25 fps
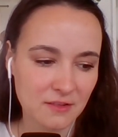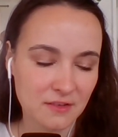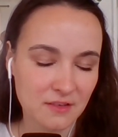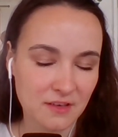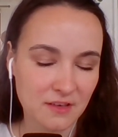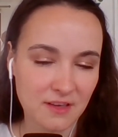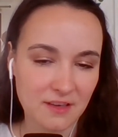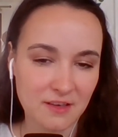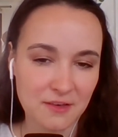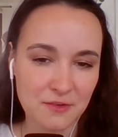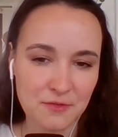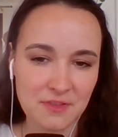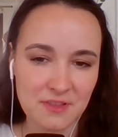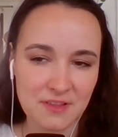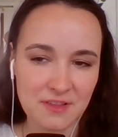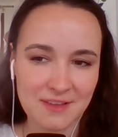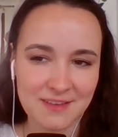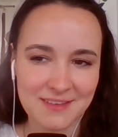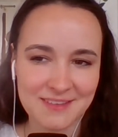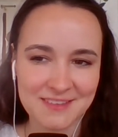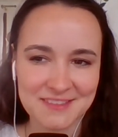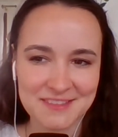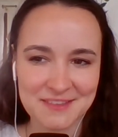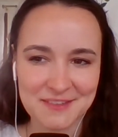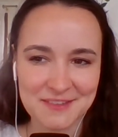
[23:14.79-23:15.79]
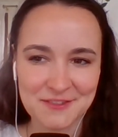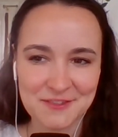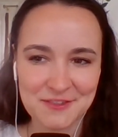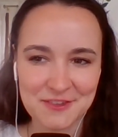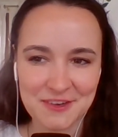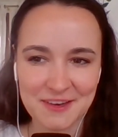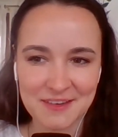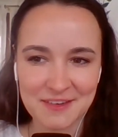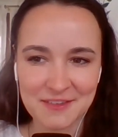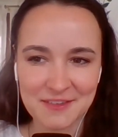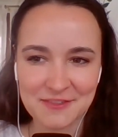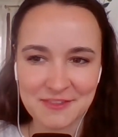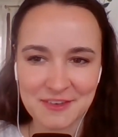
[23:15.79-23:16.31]
learning new things and
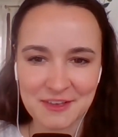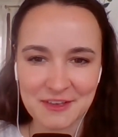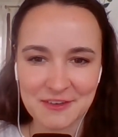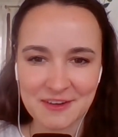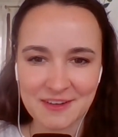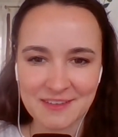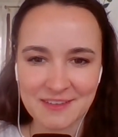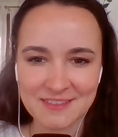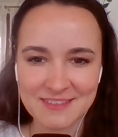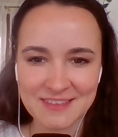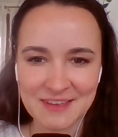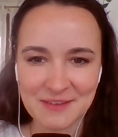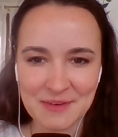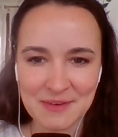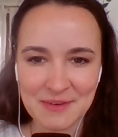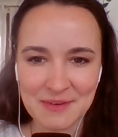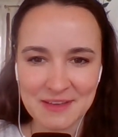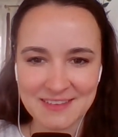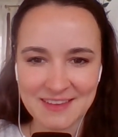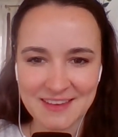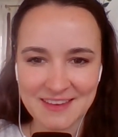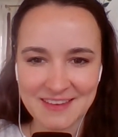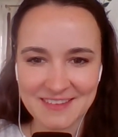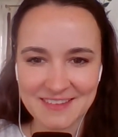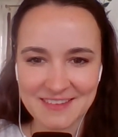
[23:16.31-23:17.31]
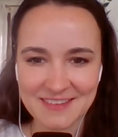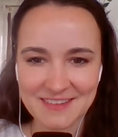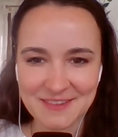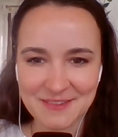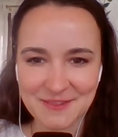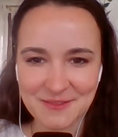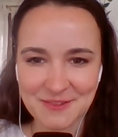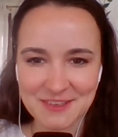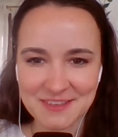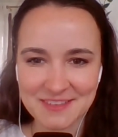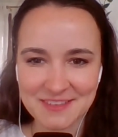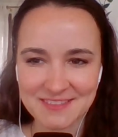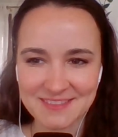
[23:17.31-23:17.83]
trying to figure out day by day
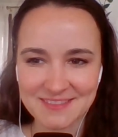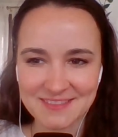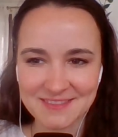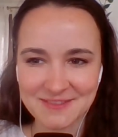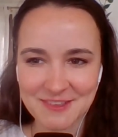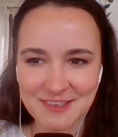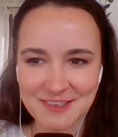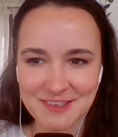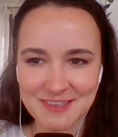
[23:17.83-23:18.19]
what